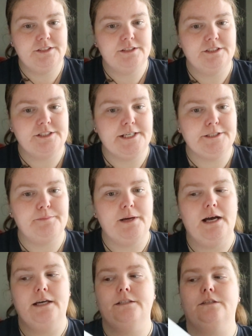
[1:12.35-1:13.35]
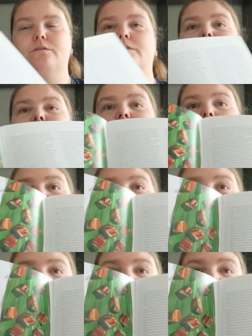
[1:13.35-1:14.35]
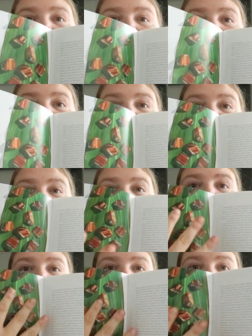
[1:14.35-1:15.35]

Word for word: the science behind crystal healing. And you do got,